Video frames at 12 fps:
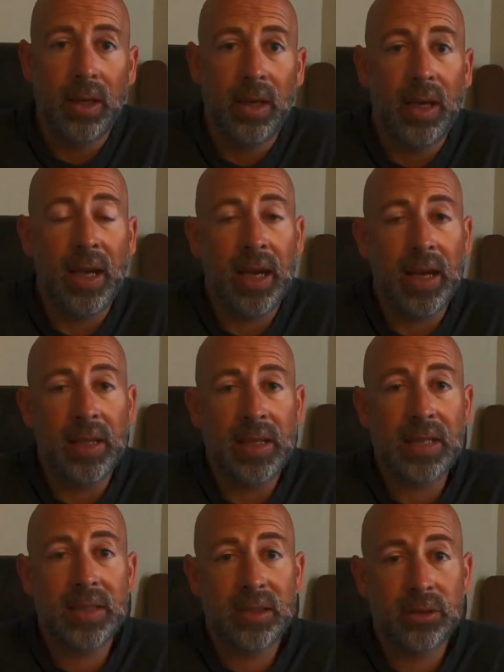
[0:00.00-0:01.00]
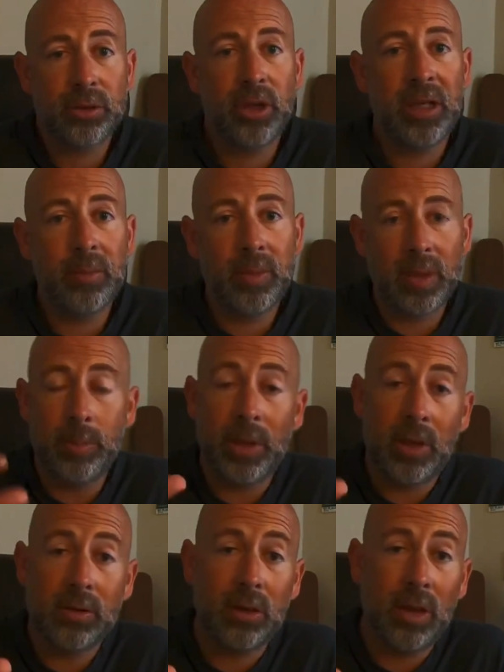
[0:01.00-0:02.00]
And that's extreme, but
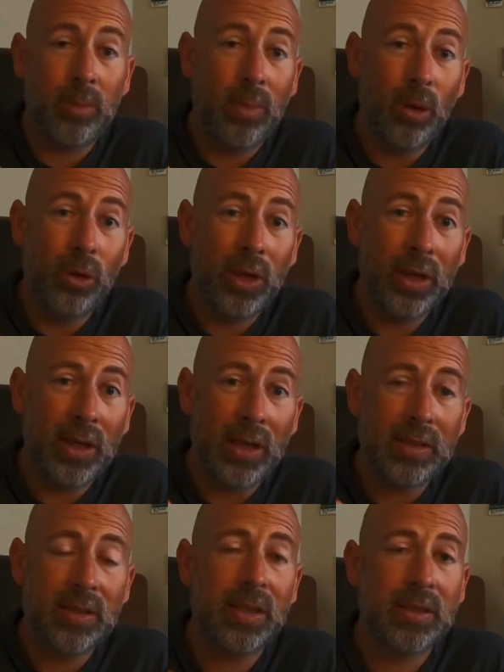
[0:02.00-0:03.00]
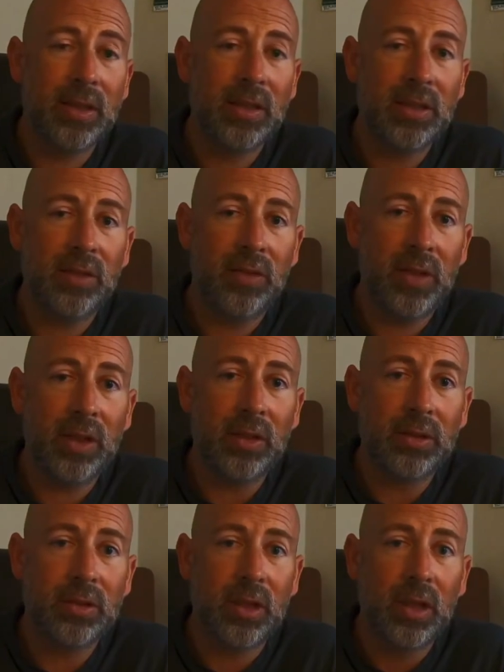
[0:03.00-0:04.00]
also I'm mowing it at 6/10 of an
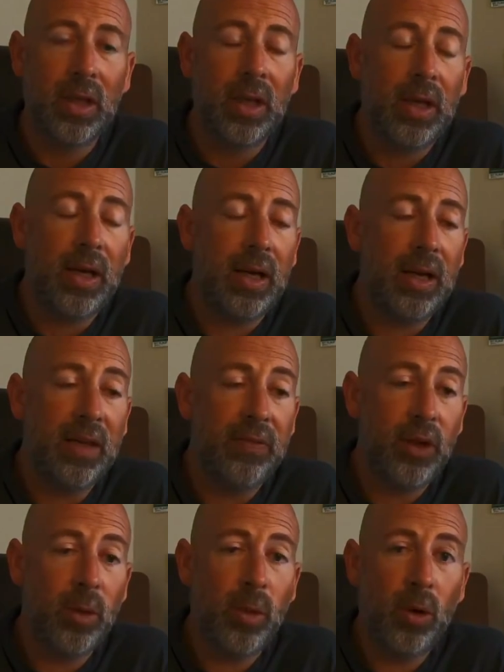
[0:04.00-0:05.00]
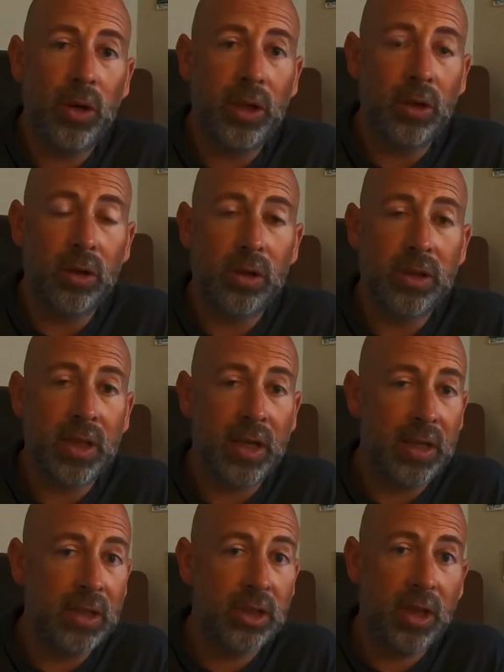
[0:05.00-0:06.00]
inch. If you're mowing yours at
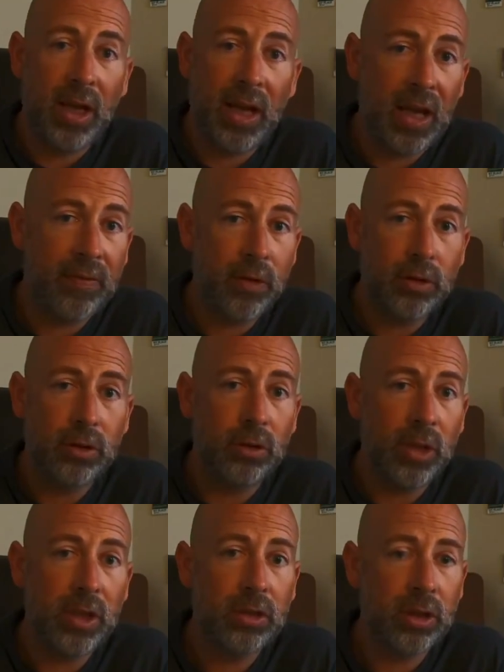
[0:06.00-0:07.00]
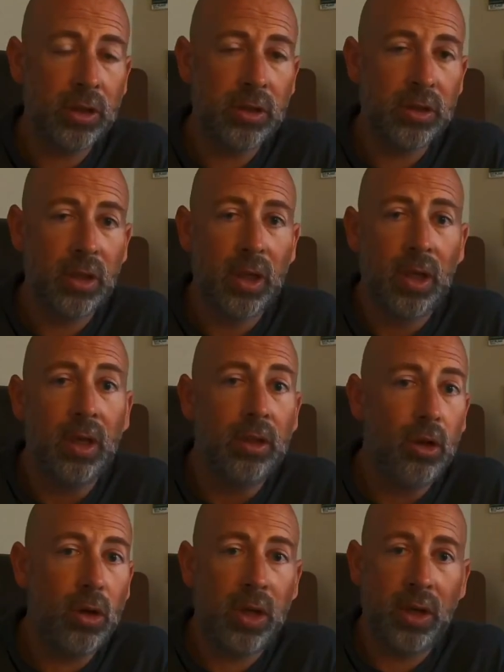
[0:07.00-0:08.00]
1.5 inches or 2 inches,
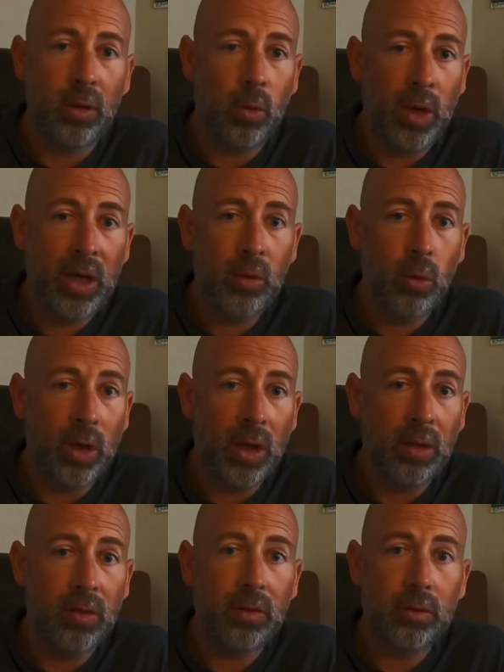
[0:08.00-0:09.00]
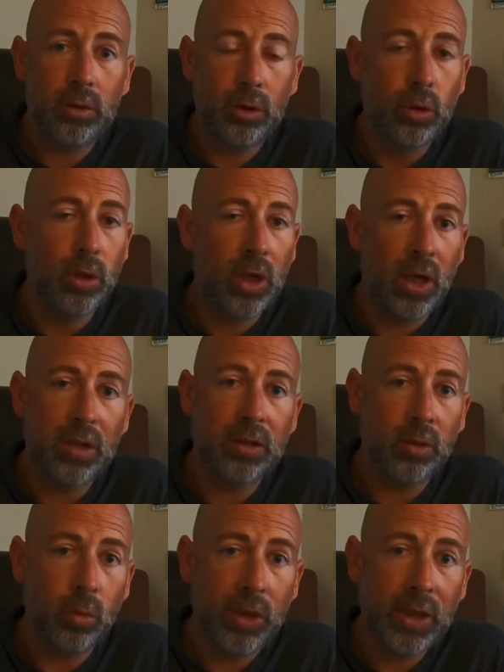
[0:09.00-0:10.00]
you can get away with 2 cuts a
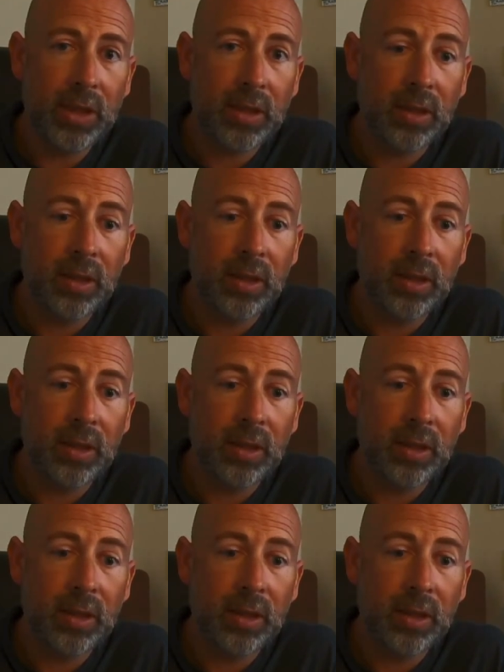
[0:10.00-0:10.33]
week.